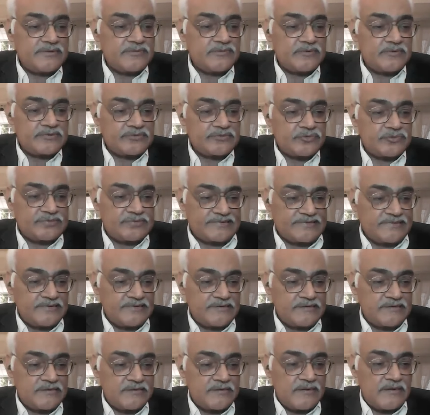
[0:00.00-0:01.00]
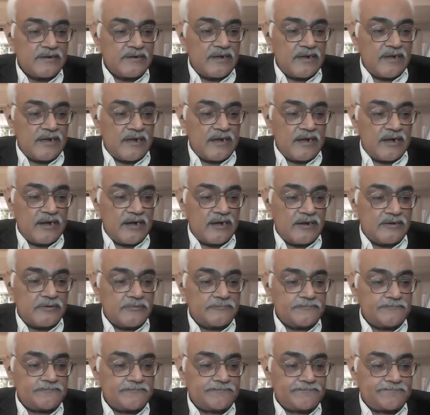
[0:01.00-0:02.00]
He was so senior,
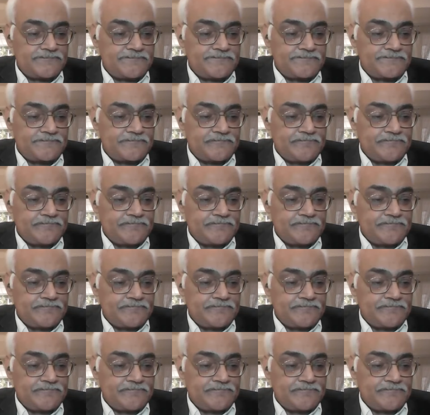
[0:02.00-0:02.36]
um,